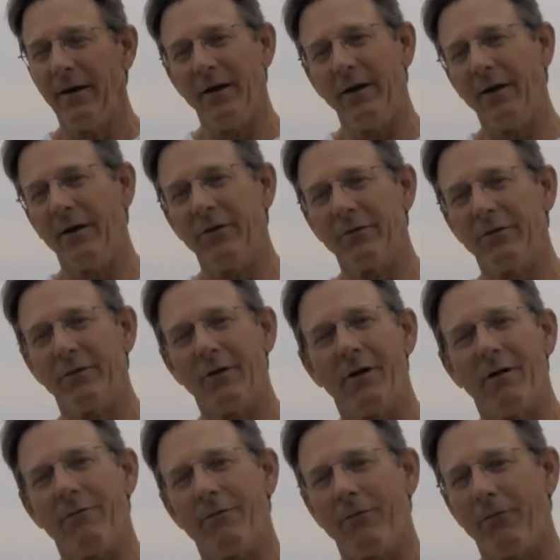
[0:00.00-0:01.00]
it is
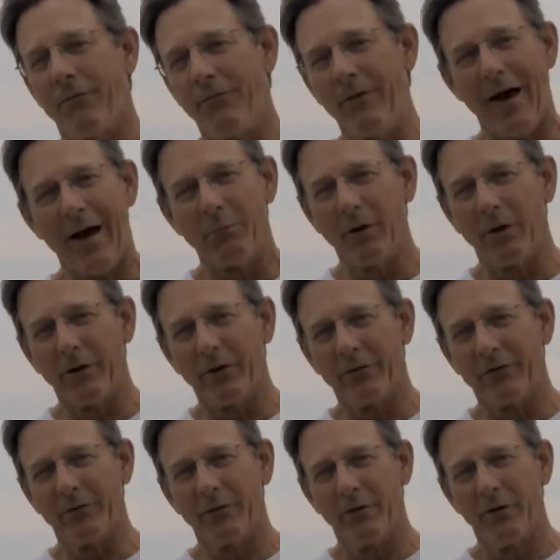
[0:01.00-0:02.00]
a
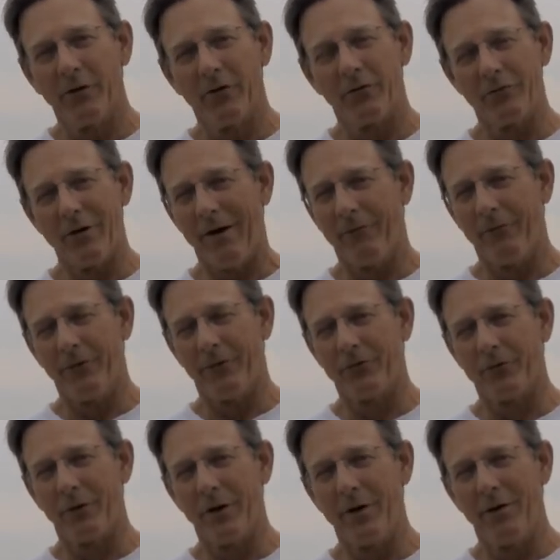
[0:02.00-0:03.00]
fabulous trout
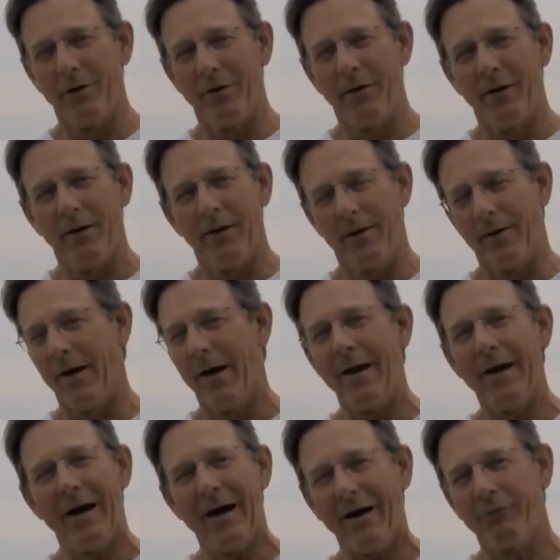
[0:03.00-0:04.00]
fishery. And
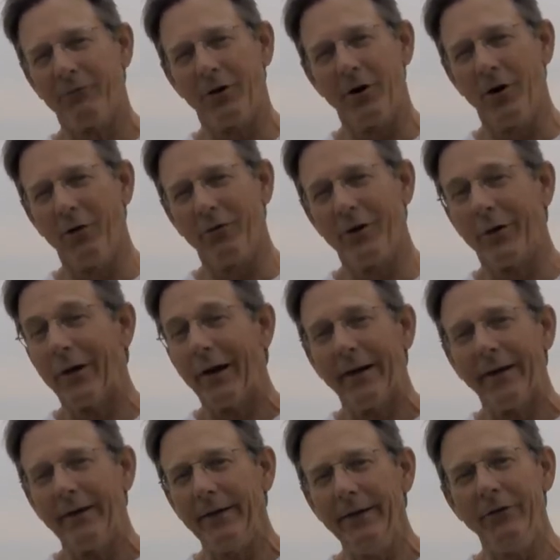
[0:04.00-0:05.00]
I have to go
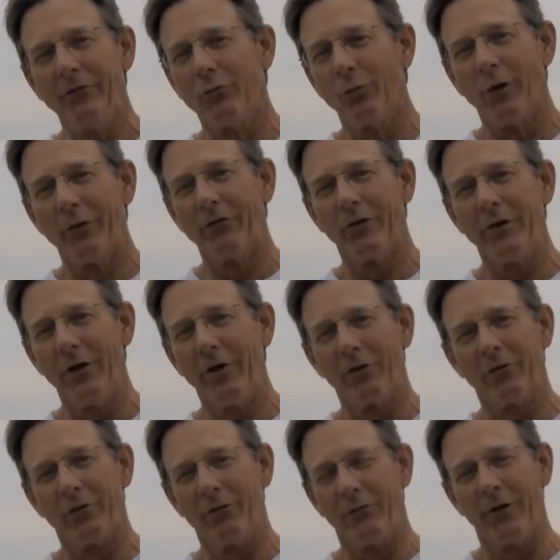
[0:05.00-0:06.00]
there at least once a
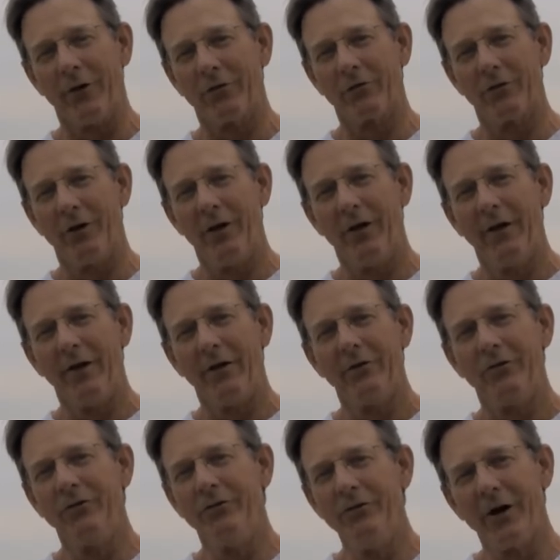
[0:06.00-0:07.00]
year to fish,
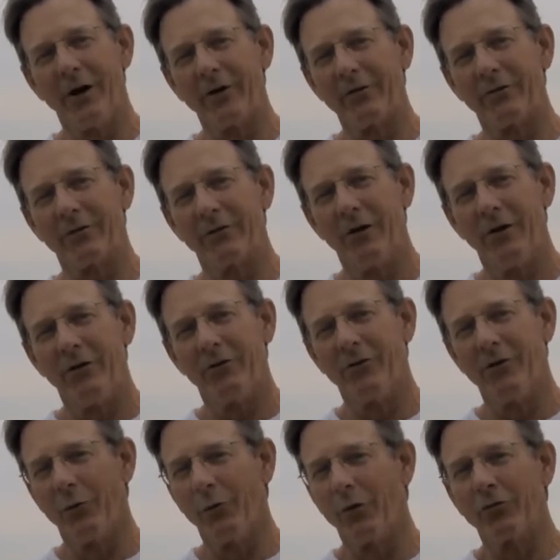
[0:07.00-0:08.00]
just
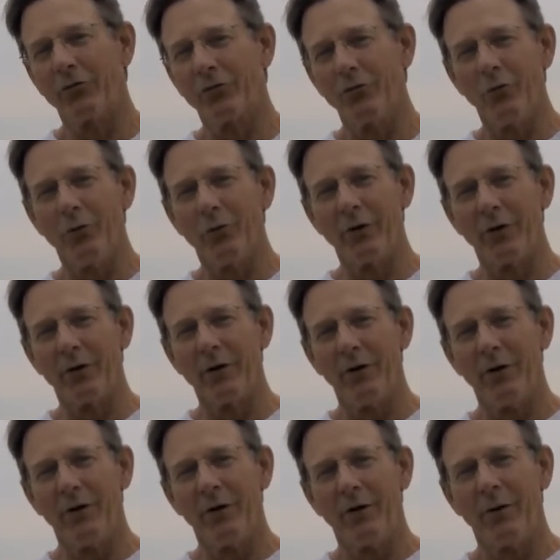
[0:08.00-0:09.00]
to
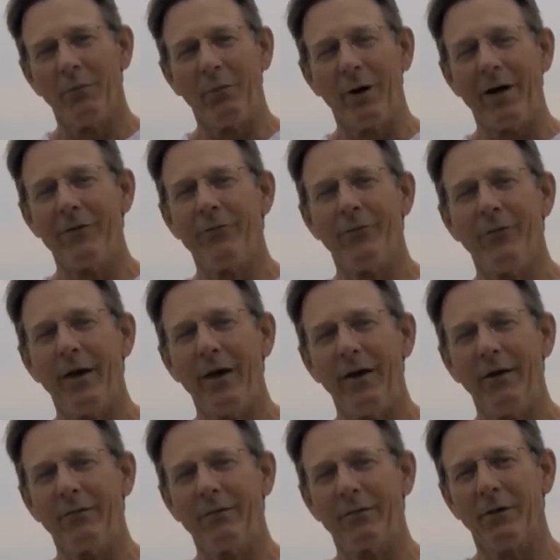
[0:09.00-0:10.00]
restore my
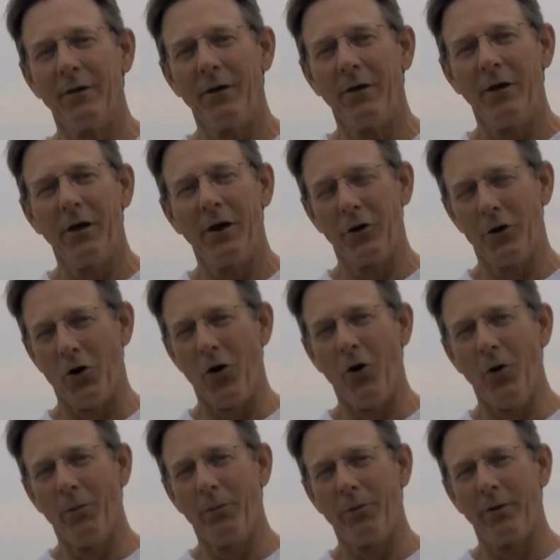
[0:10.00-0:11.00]
faith and
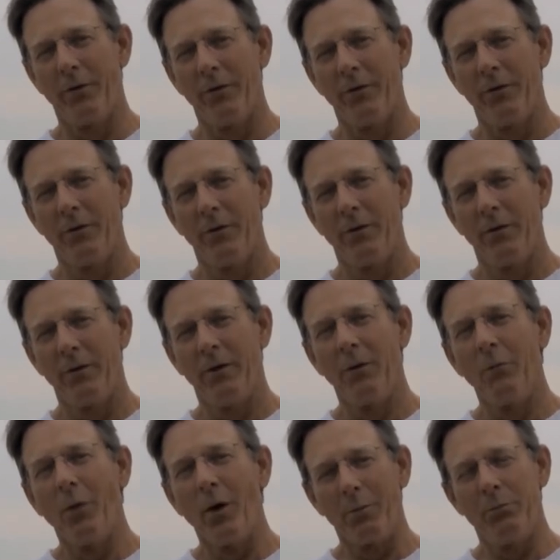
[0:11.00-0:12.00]
hope
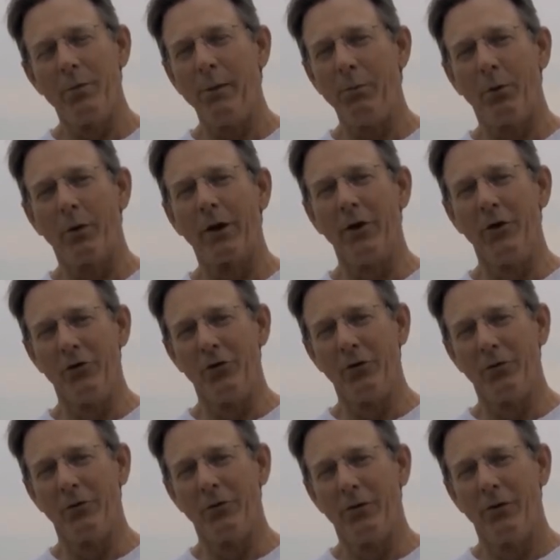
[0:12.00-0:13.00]
in what people can
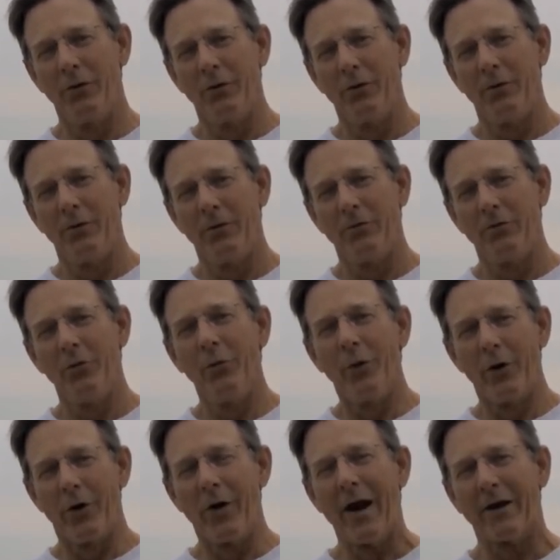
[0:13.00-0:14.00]
do
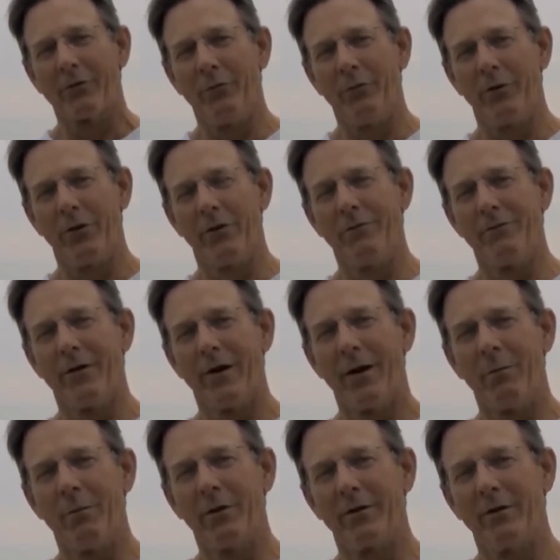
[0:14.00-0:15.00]
to interact with their
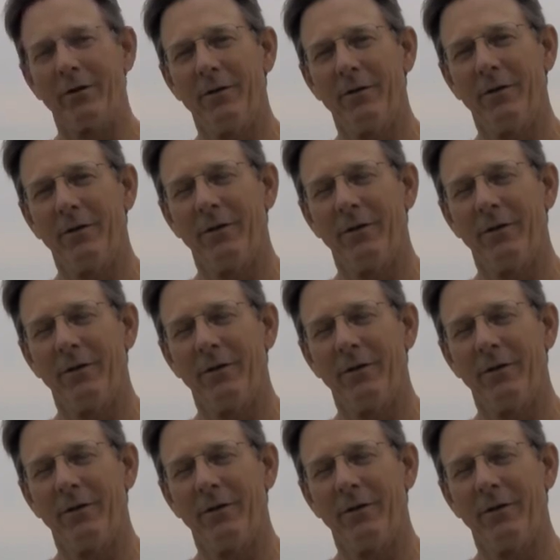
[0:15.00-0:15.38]
environment.